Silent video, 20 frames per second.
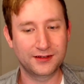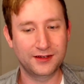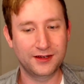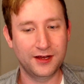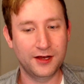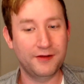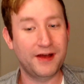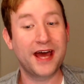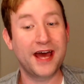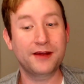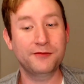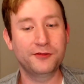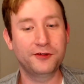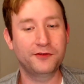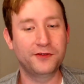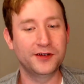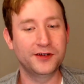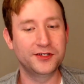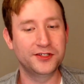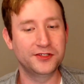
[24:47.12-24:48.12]
Oh, Adam
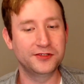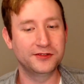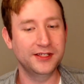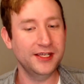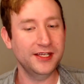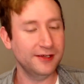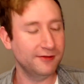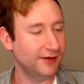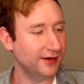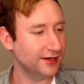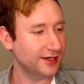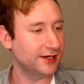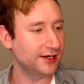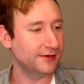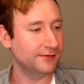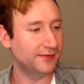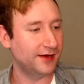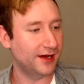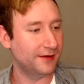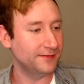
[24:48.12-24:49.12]
referred you. Lee,
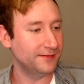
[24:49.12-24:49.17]
welcome.